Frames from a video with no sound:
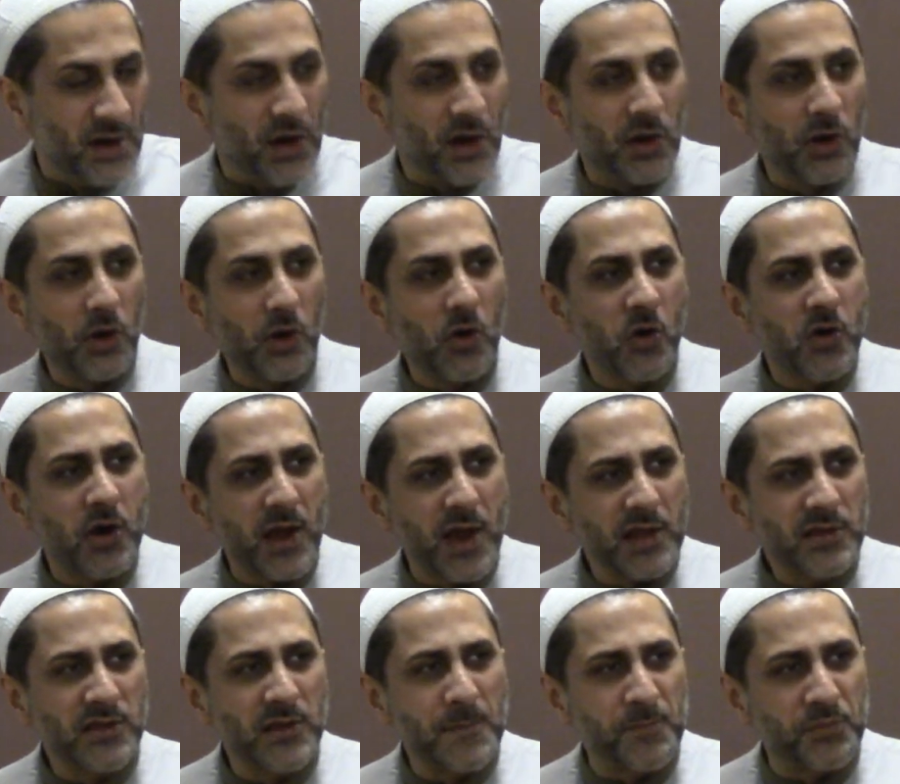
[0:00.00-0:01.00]
Look
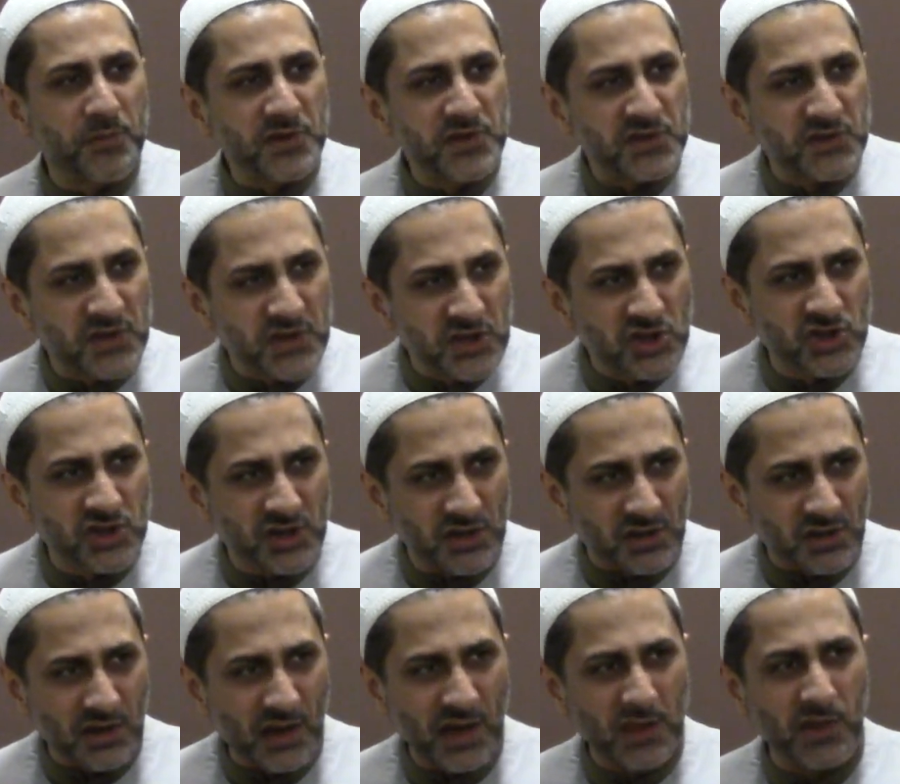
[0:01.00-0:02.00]
at the
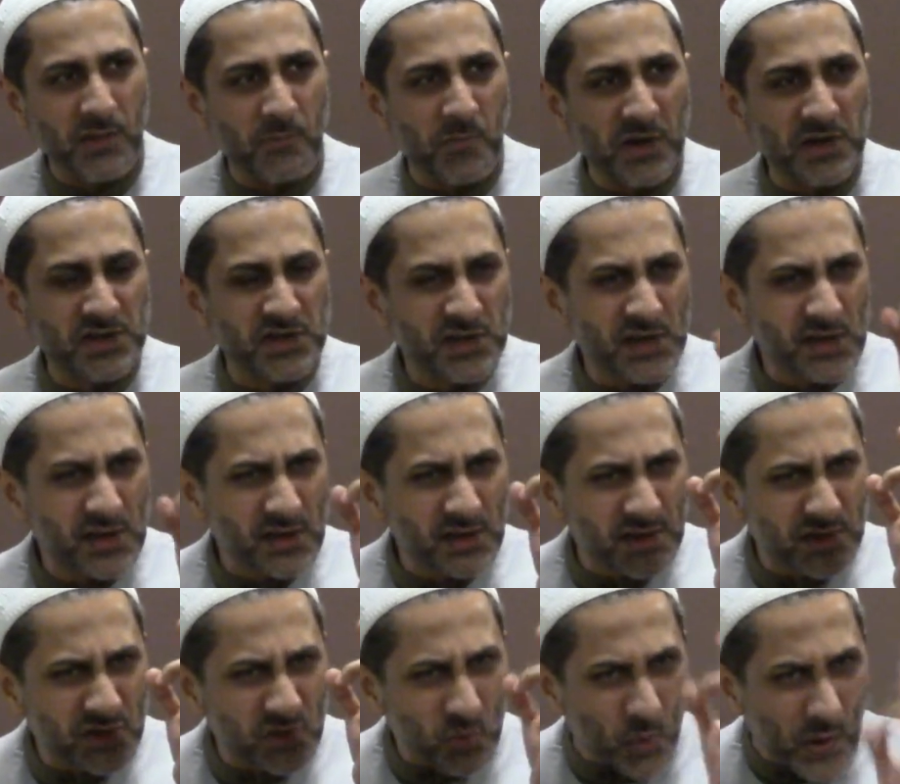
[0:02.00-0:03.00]
precision and the
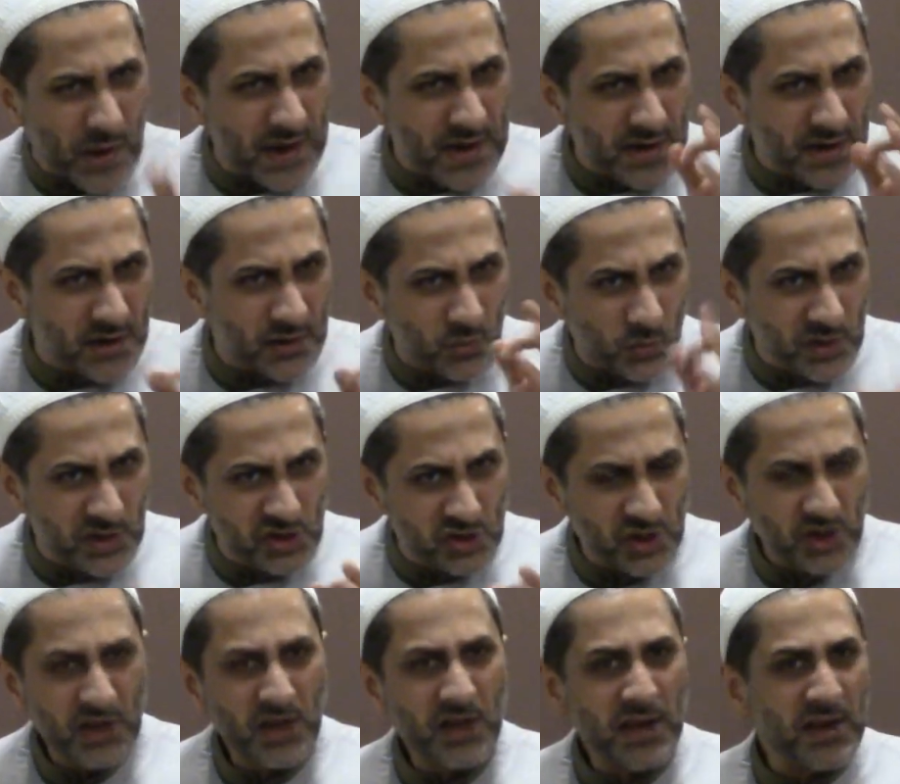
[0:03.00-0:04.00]
meticulous way in which
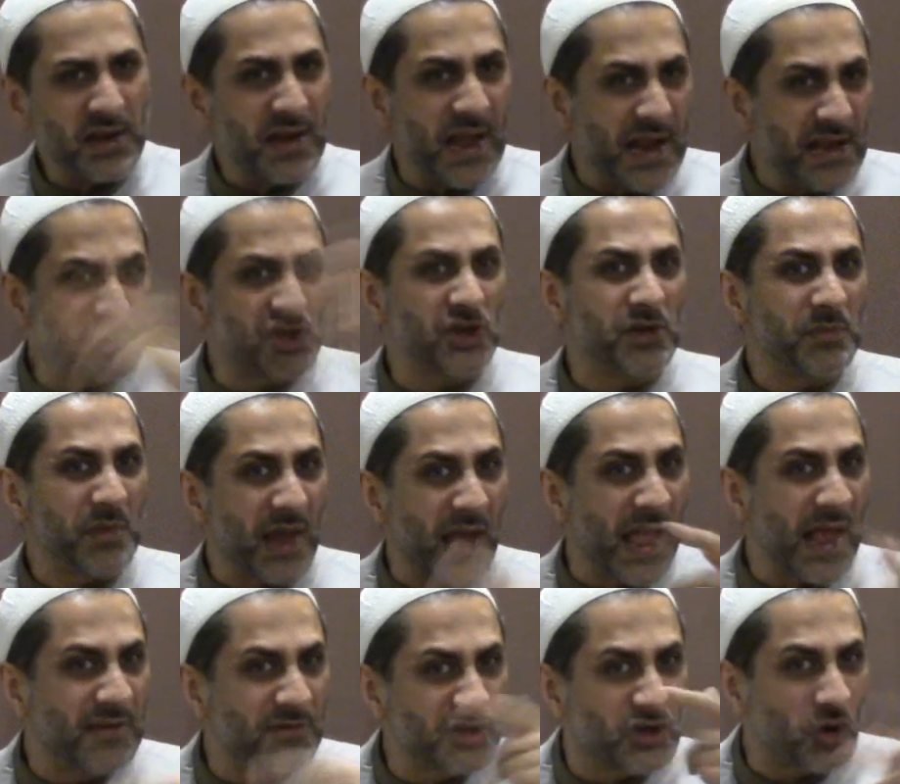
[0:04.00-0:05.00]
nature
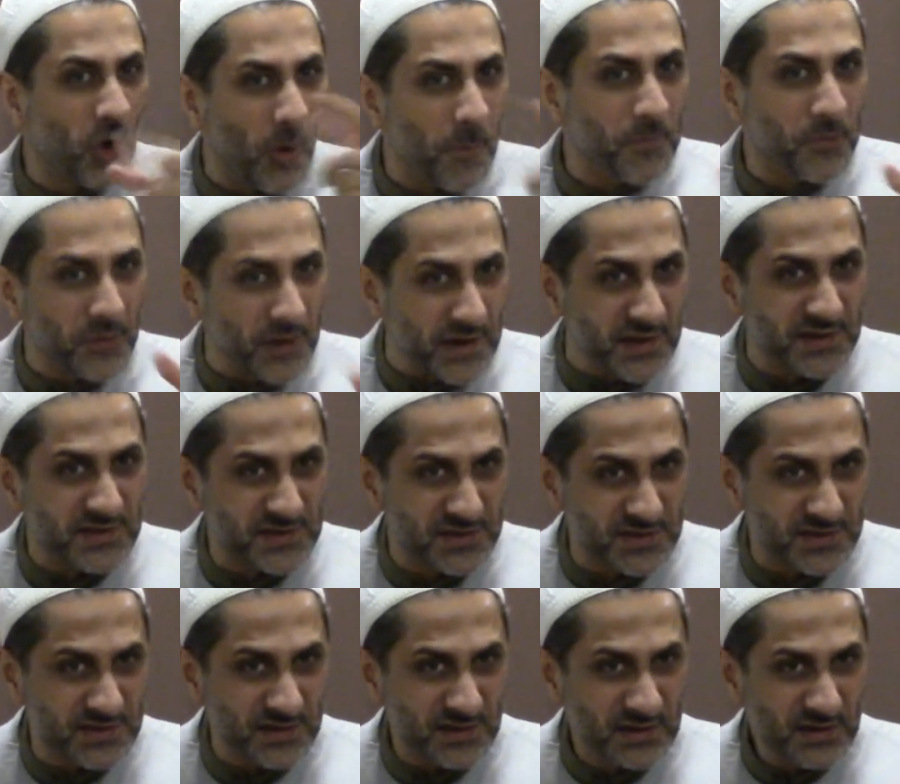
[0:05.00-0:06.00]
behaves and
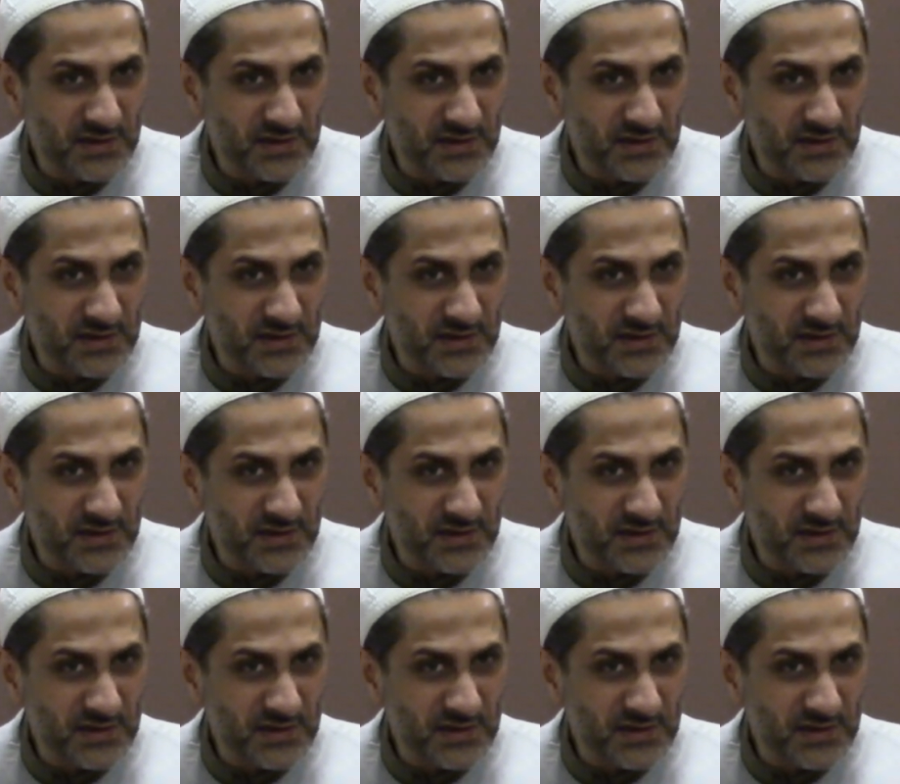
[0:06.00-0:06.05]
operates.